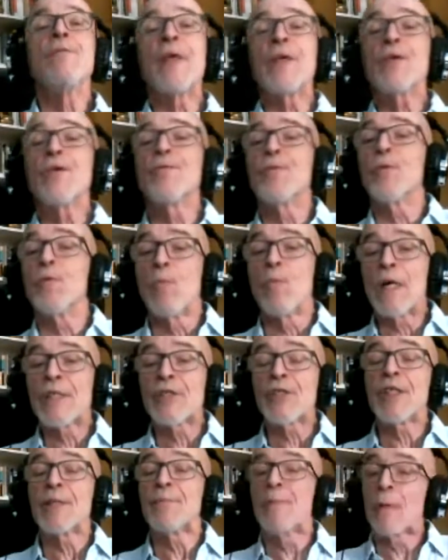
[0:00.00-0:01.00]
Thank you for
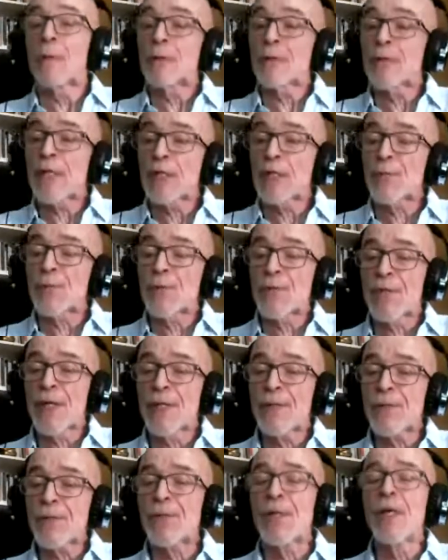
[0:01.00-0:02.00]
watching Poets House
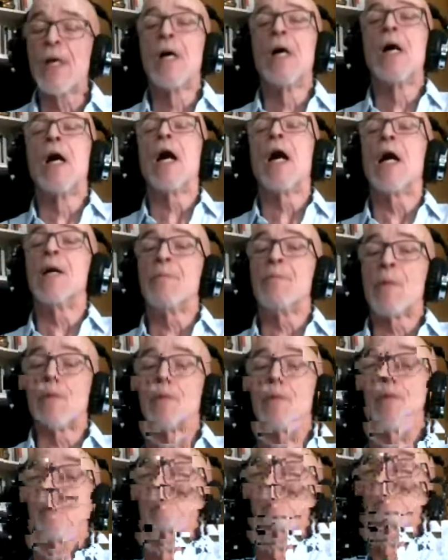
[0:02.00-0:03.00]
Presents. I'm
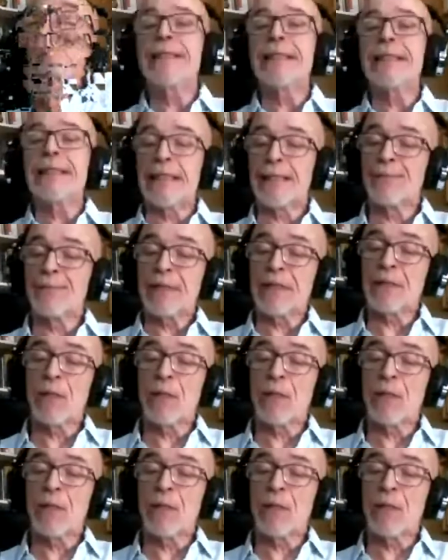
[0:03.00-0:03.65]
Mark Doty. I'm